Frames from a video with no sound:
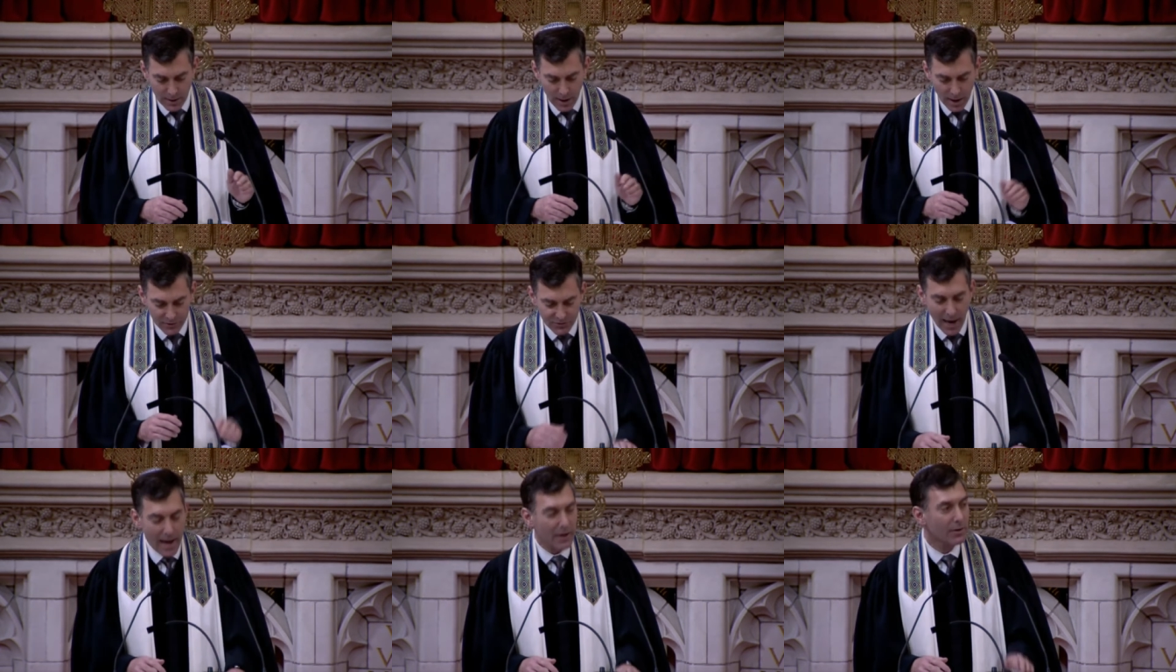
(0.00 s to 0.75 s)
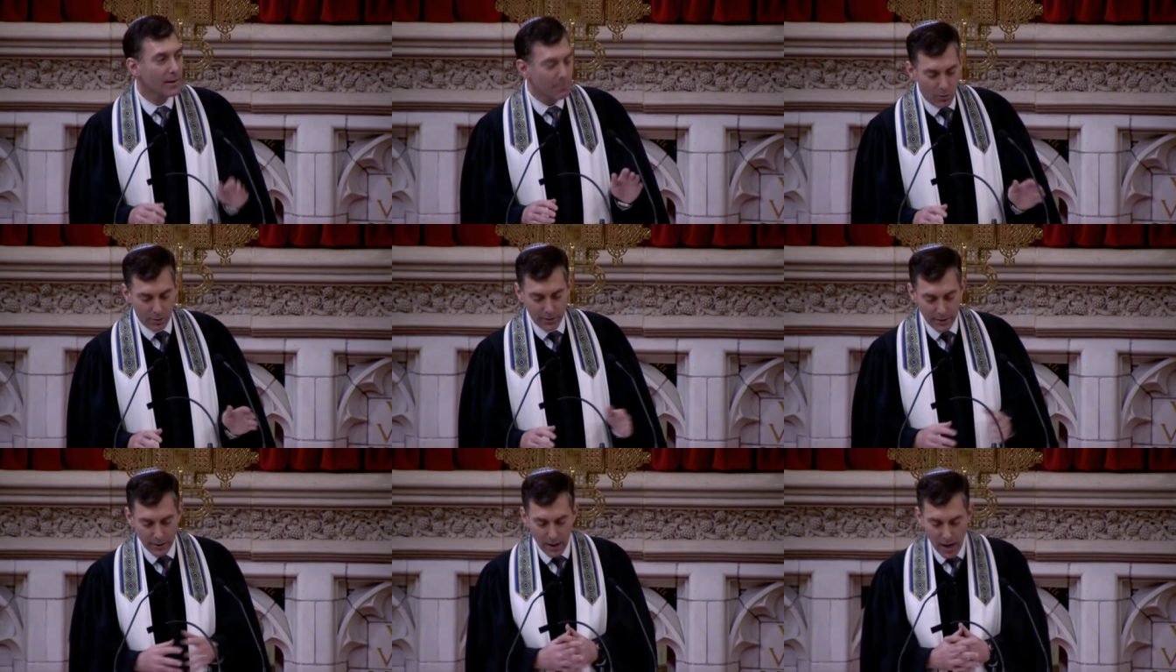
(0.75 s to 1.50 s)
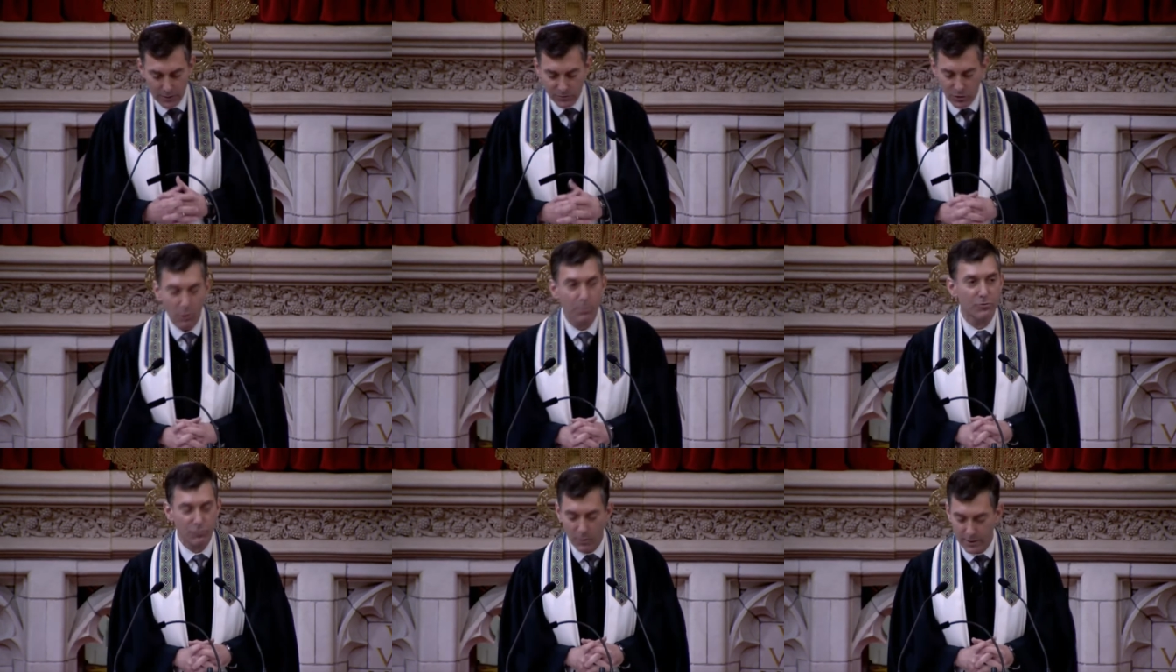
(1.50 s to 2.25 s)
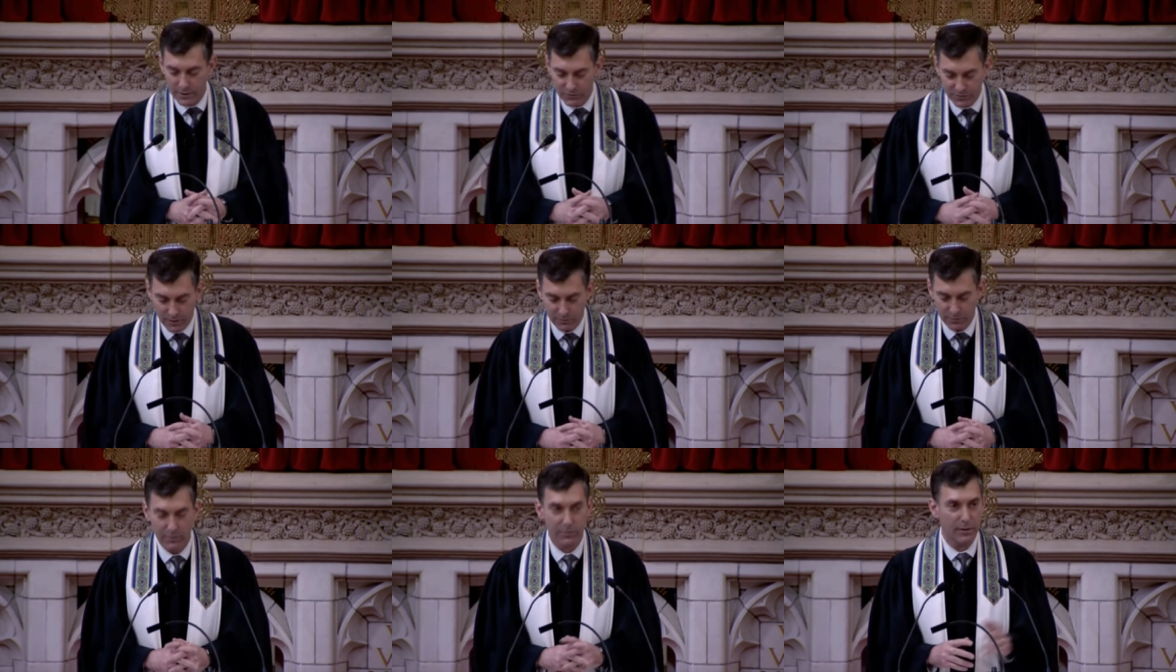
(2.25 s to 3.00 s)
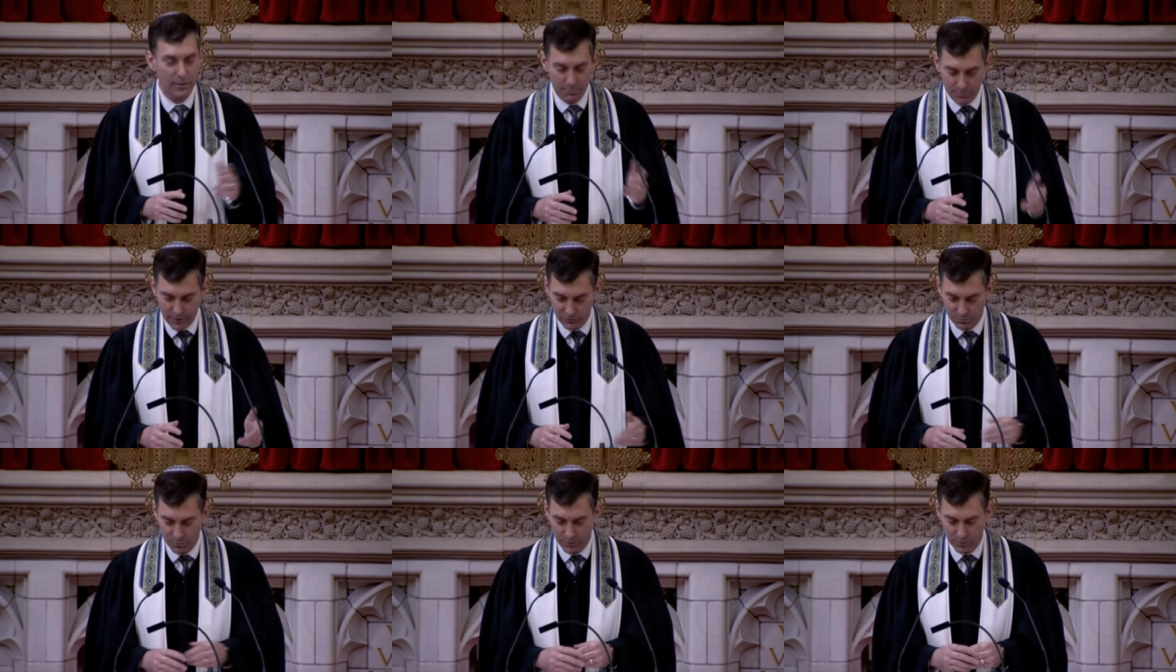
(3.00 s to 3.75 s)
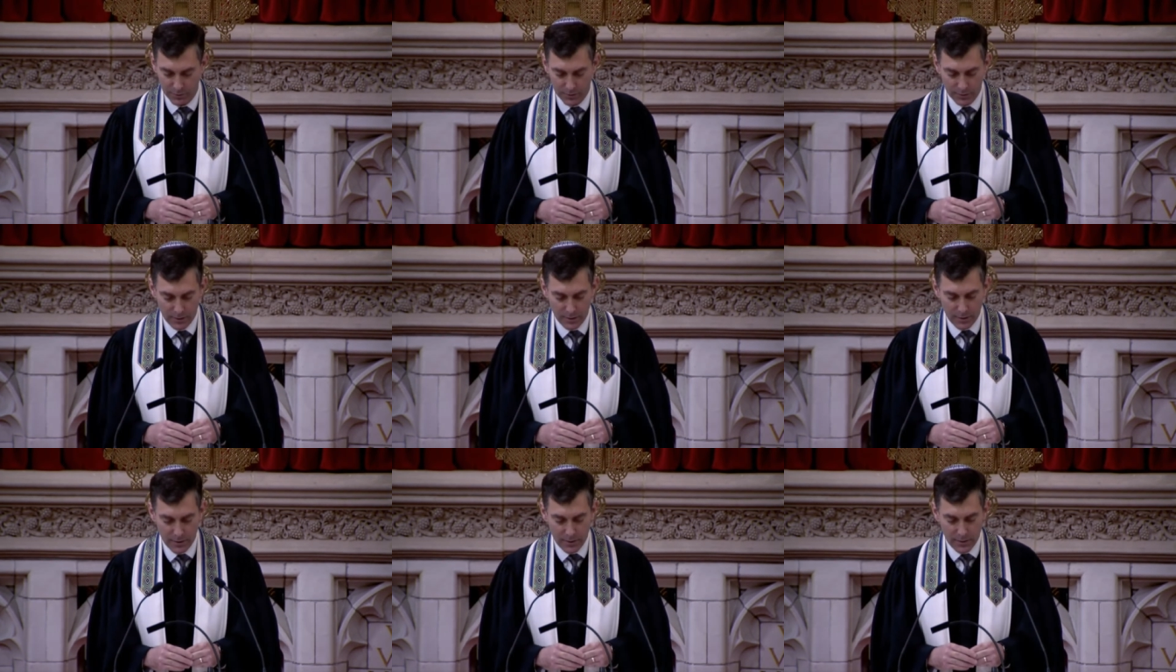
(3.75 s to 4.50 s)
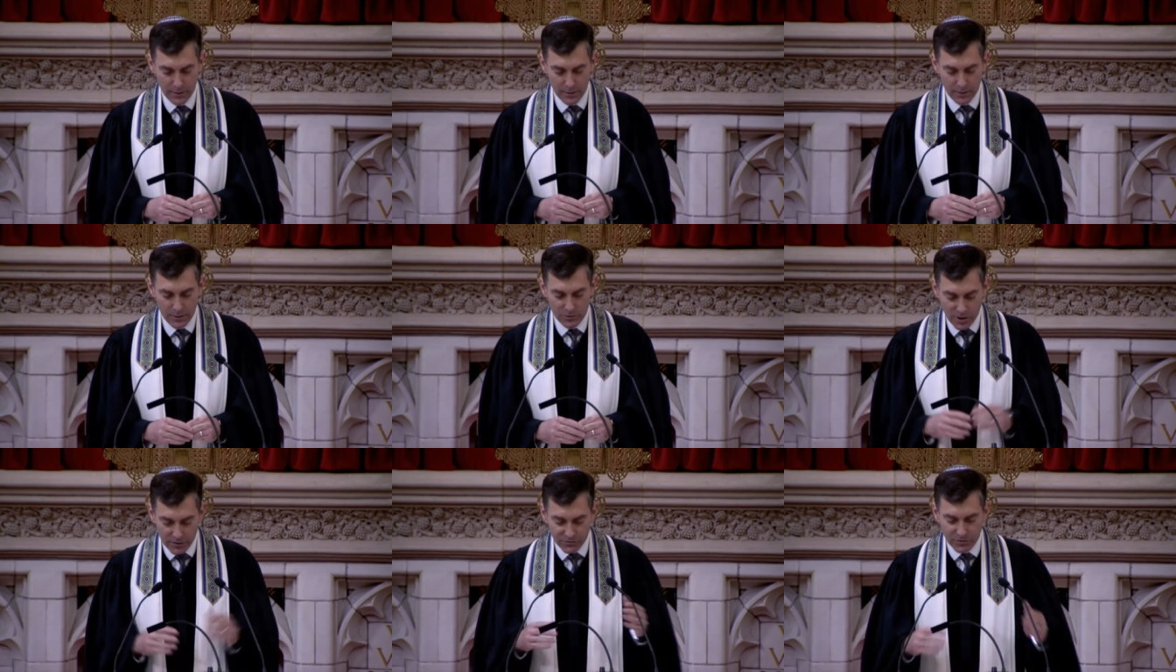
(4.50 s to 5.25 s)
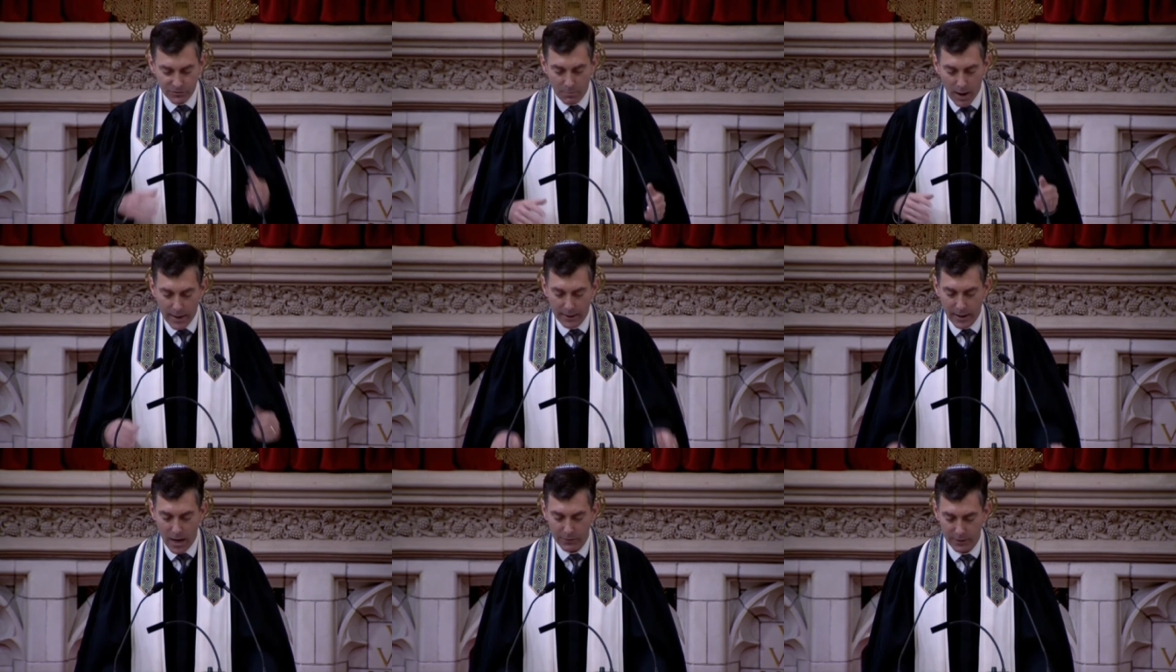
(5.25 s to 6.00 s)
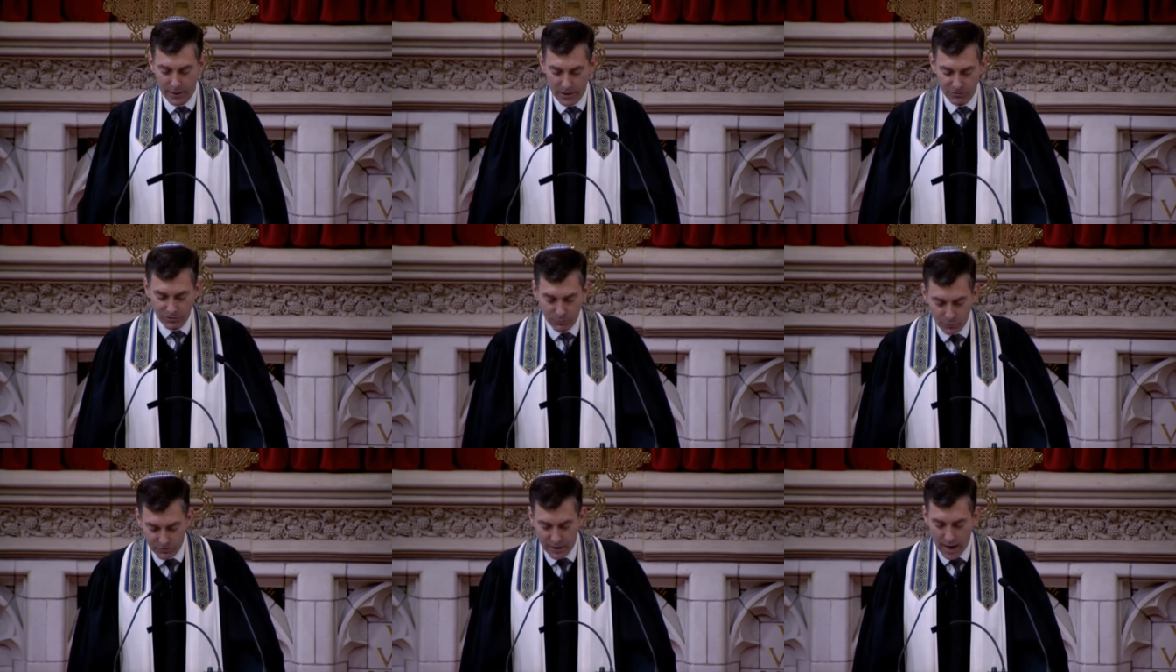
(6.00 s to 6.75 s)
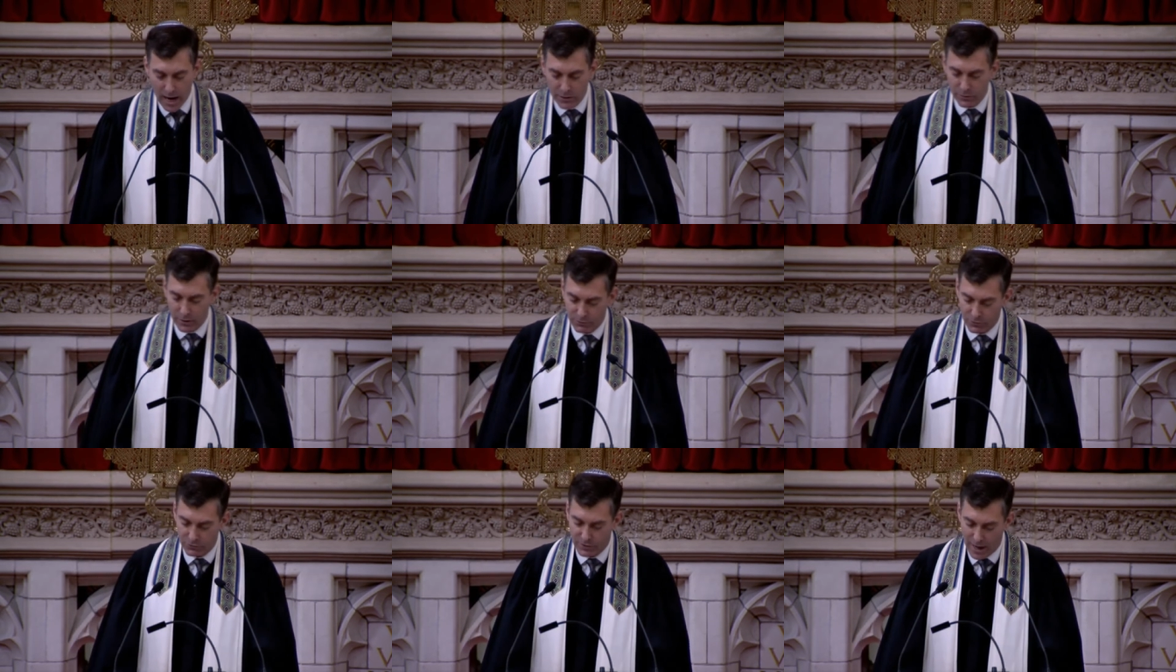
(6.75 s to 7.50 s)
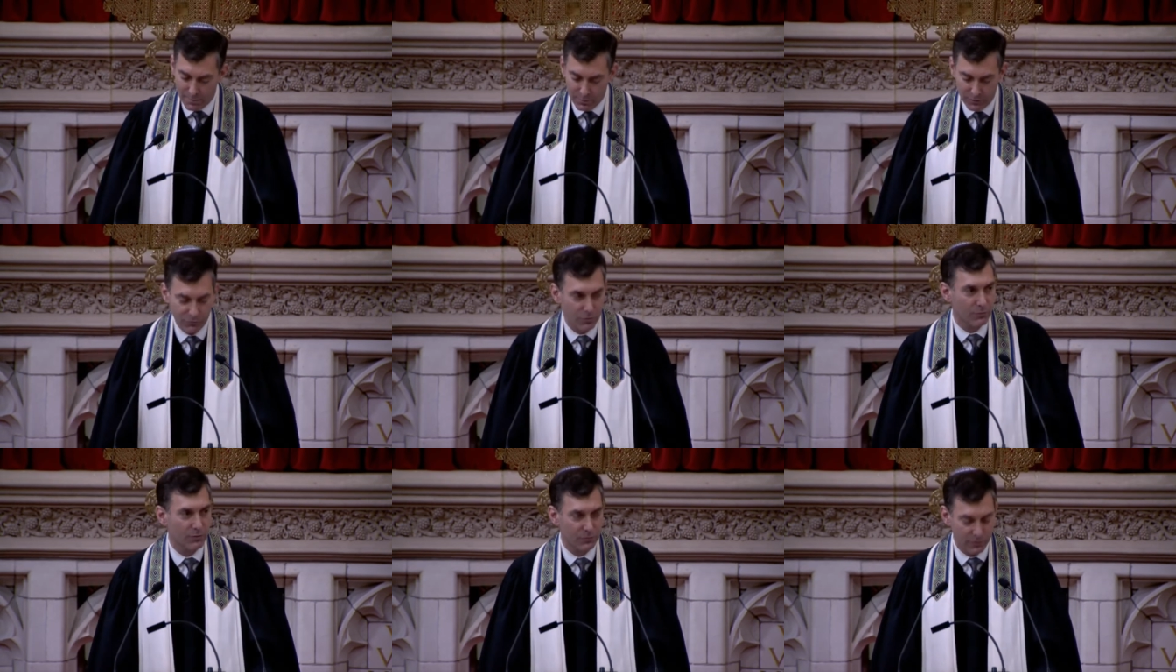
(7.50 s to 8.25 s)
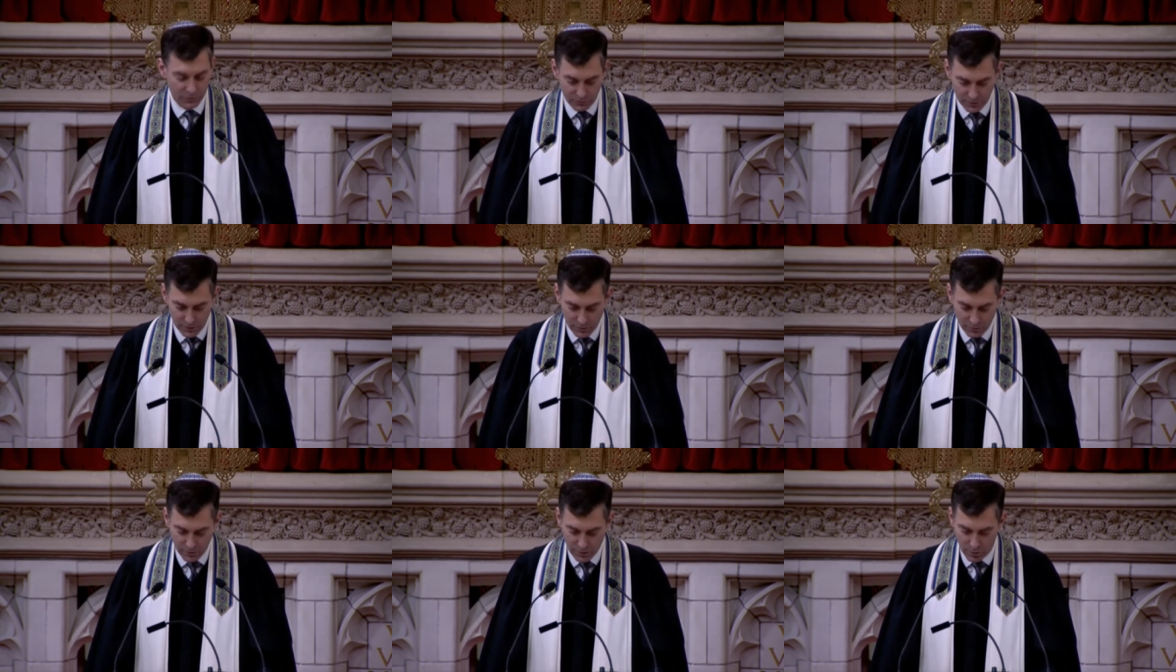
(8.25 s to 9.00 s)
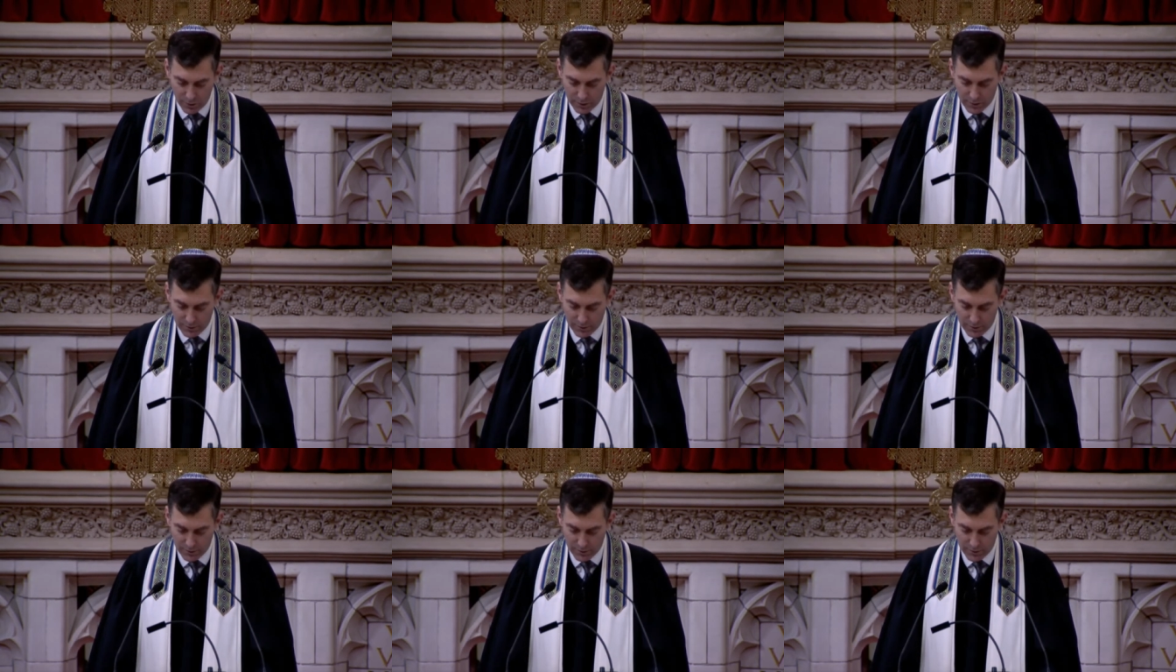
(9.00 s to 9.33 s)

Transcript: On Saturday morning, October 27th, in Pittsburgh, just as my congregation was gathering for Sabbath services in New York,